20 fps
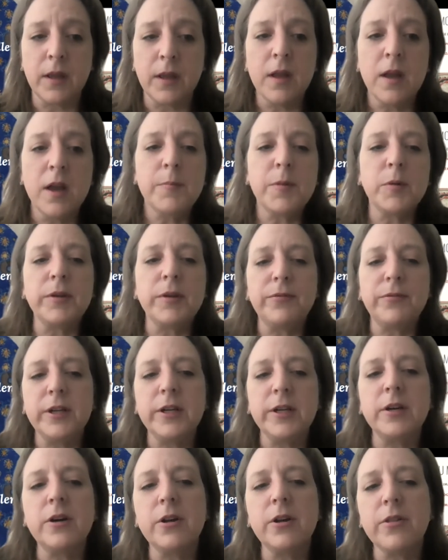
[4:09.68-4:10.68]
But we
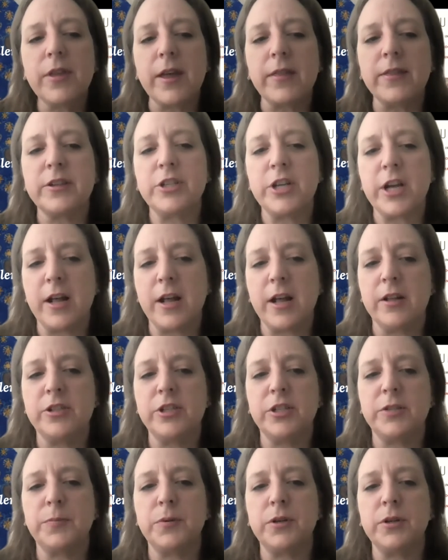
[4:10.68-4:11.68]
feel that the
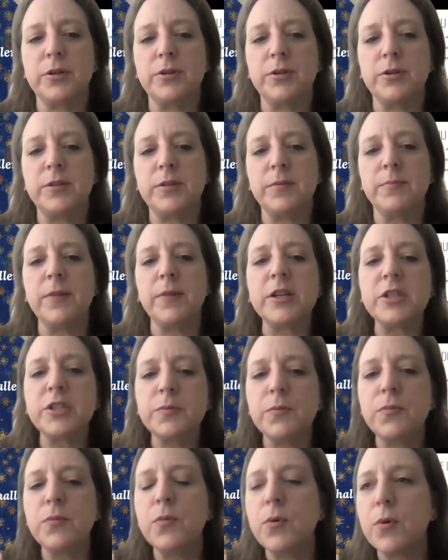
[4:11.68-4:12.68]
challenges produced much
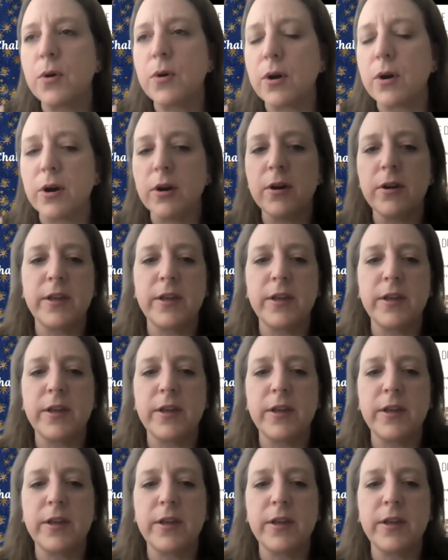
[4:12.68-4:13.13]
more